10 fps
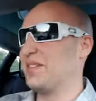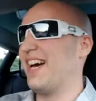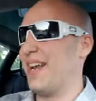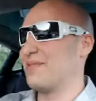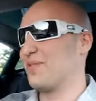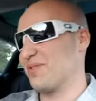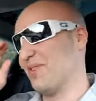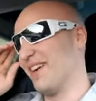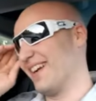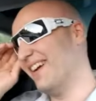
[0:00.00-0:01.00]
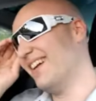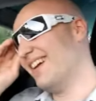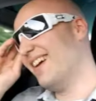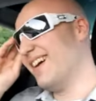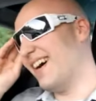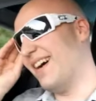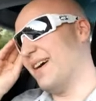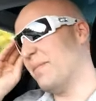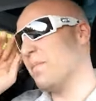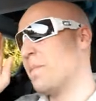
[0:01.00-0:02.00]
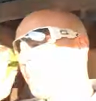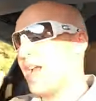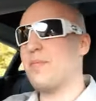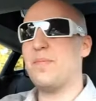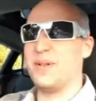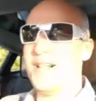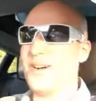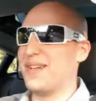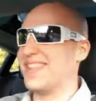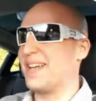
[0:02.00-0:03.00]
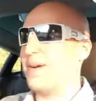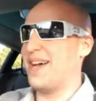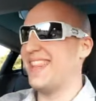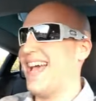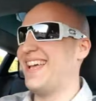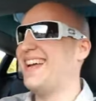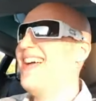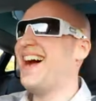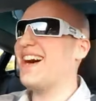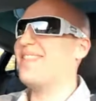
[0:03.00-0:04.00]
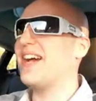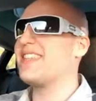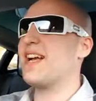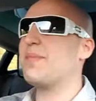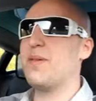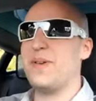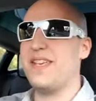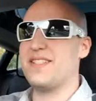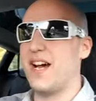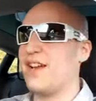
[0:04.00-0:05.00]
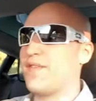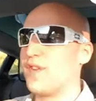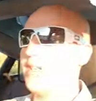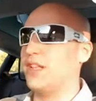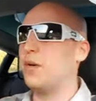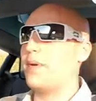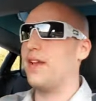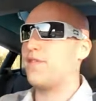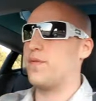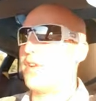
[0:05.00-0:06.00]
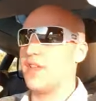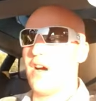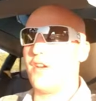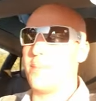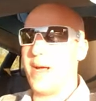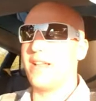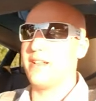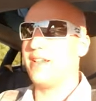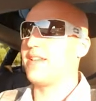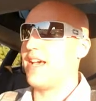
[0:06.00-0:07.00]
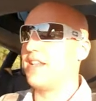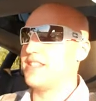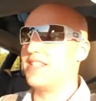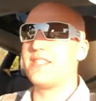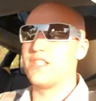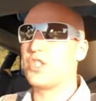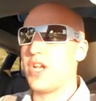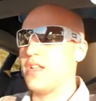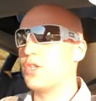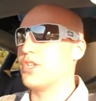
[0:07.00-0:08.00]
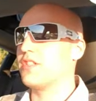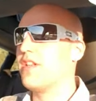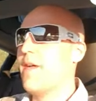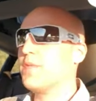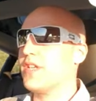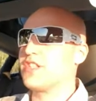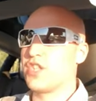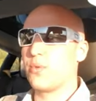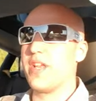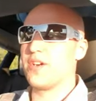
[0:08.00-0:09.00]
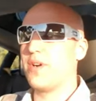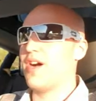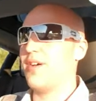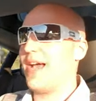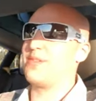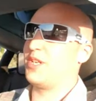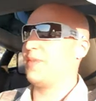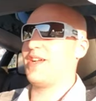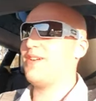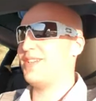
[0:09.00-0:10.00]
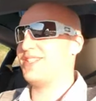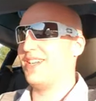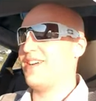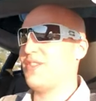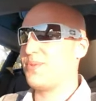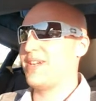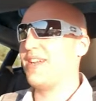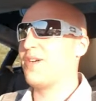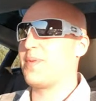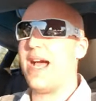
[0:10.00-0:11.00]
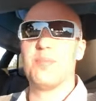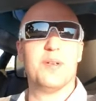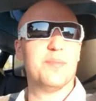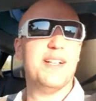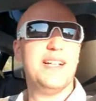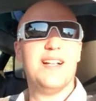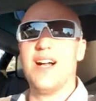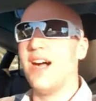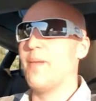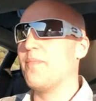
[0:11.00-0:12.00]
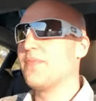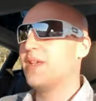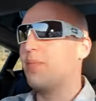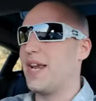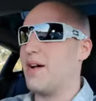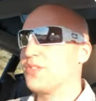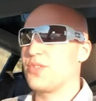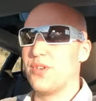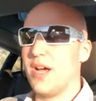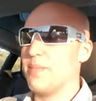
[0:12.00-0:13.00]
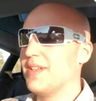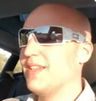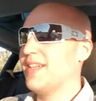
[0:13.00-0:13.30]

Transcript: I'm glad I was recording. Comment below what you think about that. I think I'm going to be done for a little bit for the autopilot kind of distance challenges. So that's 3 in a row, and I was going to be like, oh, it did all 3, no problem. But now it's screwed up.